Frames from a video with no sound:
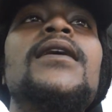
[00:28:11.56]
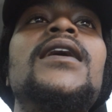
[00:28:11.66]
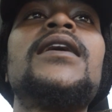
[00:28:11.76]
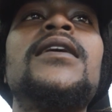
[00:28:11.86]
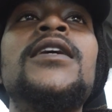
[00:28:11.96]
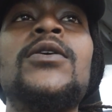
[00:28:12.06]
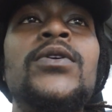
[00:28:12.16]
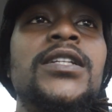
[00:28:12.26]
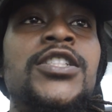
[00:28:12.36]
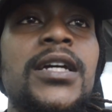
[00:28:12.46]
I, I
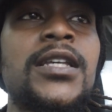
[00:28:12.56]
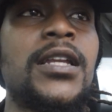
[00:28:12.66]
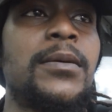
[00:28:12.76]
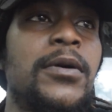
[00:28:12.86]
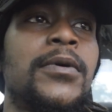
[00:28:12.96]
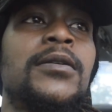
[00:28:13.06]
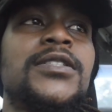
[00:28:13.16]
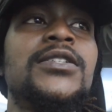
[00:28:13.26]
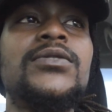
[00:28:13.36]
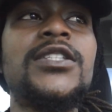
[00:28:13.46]
went and checked in at my mom,
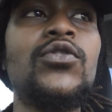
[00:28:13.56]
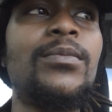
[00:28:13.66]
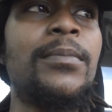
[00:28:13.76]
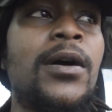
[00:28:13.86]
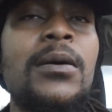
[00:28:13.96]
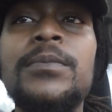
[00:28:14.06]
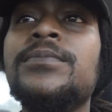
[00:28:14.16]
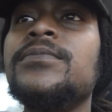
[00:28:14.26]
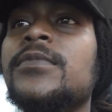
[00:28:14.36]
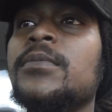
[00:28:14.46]
see see what my mom
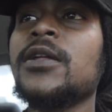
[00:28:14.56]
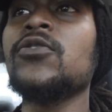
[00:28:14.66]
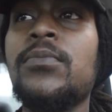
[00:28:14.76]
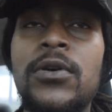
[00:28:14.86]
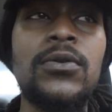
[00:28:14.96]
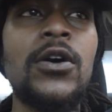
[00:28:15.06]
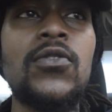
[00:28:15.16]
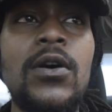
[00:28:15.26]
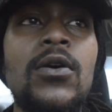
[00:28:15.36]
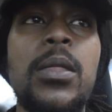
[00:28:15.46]
and my little bro,
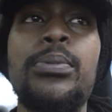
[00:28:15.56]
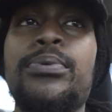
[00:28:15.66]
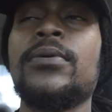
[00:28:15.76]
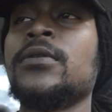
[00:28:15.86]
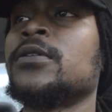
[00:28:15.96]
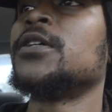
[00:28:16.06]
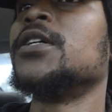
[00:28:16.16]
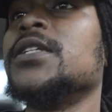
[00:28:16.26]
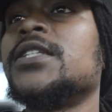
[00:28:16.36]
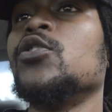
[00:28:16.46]
oh,
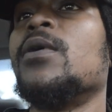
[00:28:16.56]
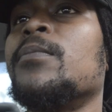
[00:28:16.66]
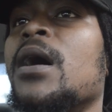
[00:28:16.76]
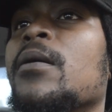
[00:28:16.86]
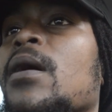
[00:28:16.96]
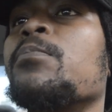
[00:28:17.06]
oh, see what my mom and my